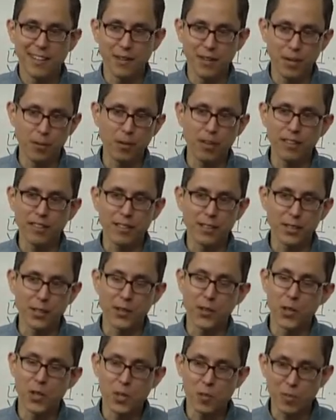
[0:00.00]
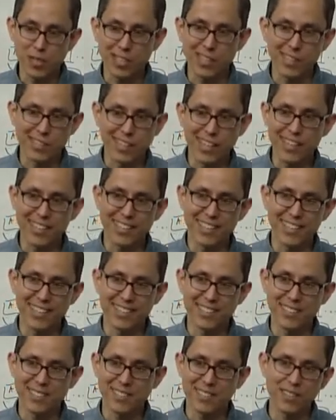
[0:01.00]
they weren't going to go home late at night and
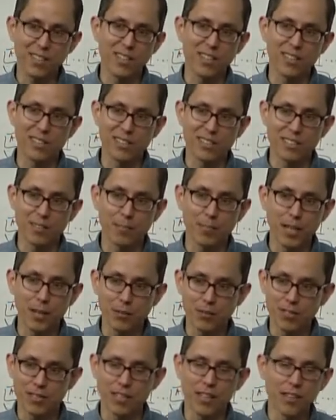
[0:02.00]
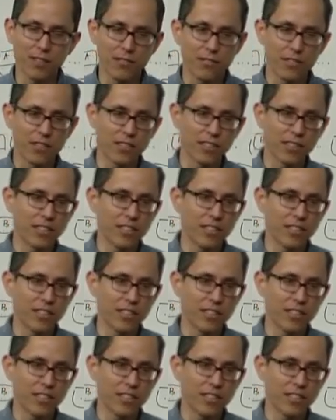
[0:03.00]
install some payroll software